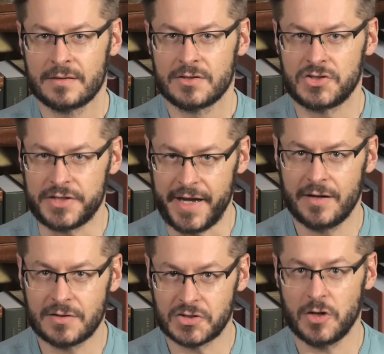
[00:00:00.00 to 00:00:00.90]

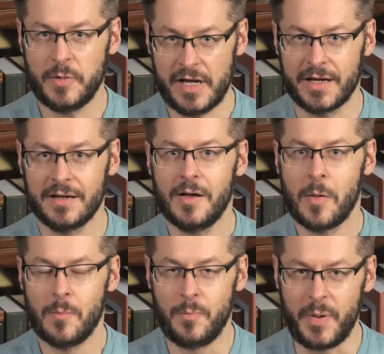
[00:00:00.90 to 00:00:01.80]
Channel terminated,
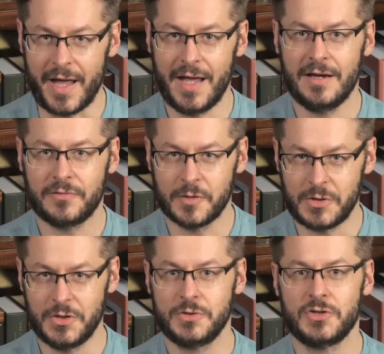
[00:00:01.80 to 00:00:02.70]
banned from
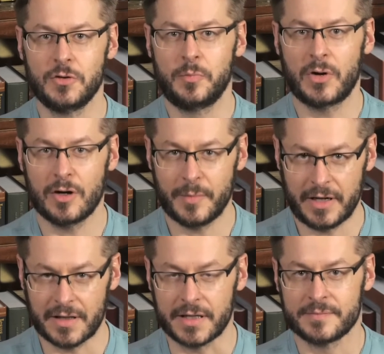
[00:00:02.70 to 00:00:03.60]
YouTube
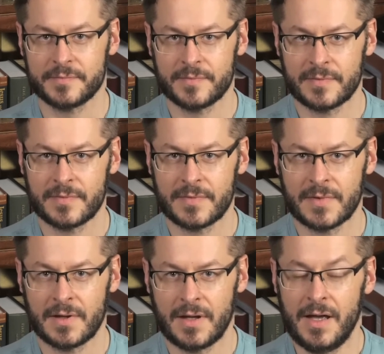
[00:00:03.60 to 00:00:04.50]
permanently.
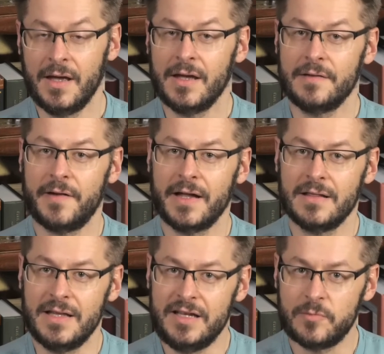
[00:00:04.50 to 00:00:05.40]
If I
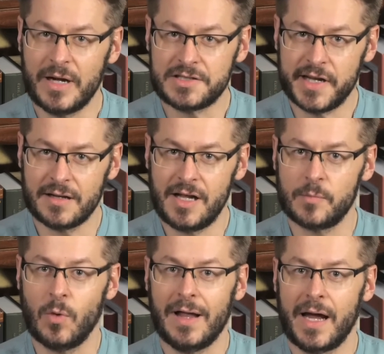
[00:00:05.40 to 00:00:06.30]
leave my channel
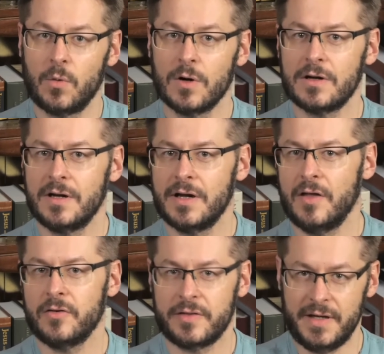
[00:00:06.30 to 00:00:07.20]
up while I work on
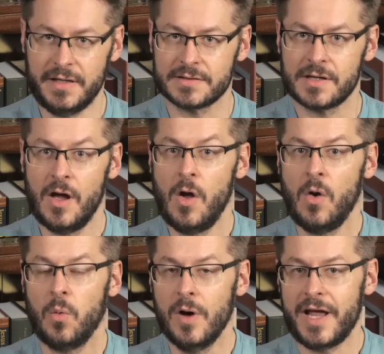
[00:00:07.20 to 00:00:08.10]
other things,
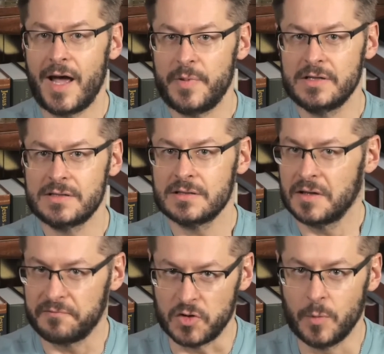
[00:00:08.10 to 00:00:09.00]
what happens
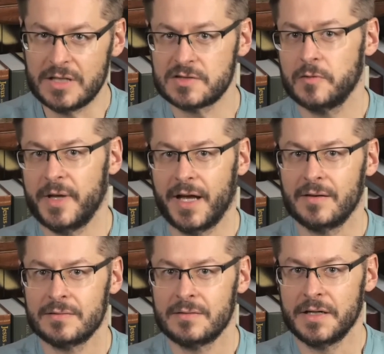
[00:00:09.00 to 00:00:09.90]
a few months from
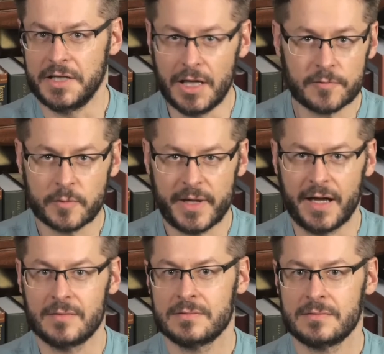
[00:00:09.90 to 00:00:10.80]
now, a year from
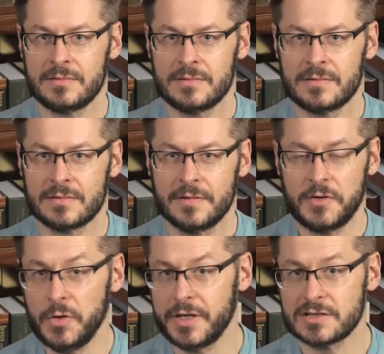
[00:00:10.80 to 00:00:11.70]
now, a
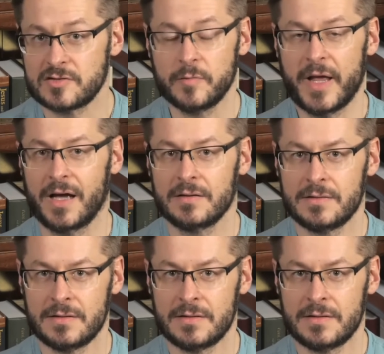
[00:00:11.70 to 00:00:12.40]
few years from now?